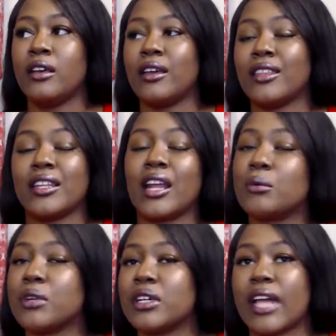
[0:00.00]
And then I
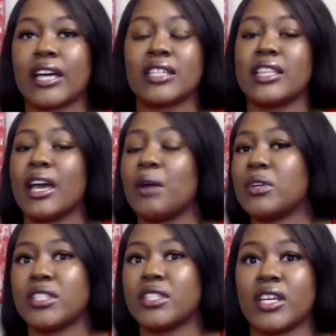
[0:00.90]
realized that
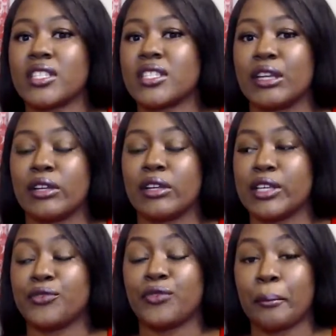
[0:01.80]
wasn't
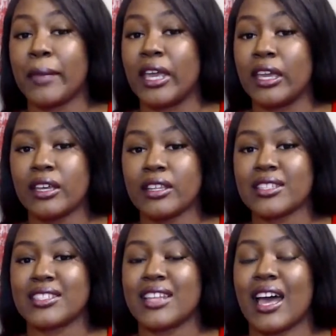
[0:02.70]
necessarily for me.
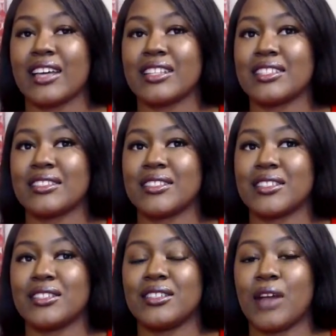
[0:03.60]
It's not,
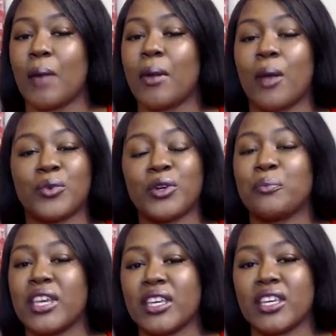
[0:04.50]
I'm real
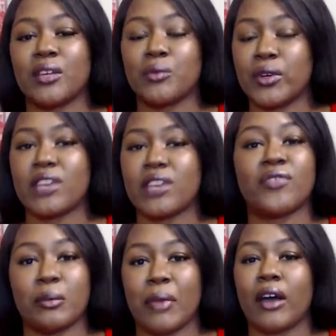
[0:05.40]
picky and real
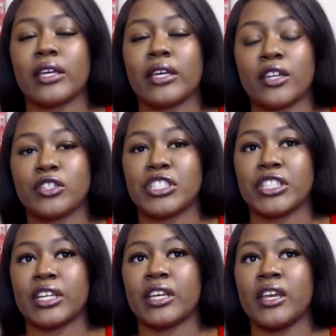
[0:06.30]
iffy about
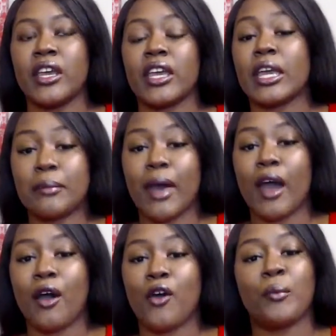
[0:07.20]
energy in my
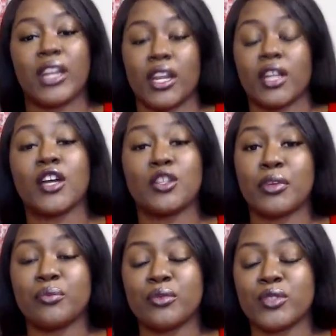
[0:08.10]
home and in other
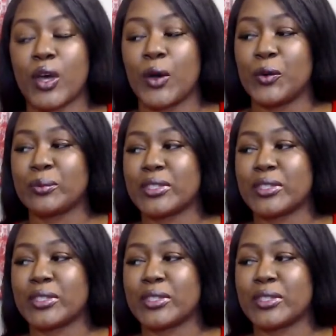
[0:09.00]
people's homes.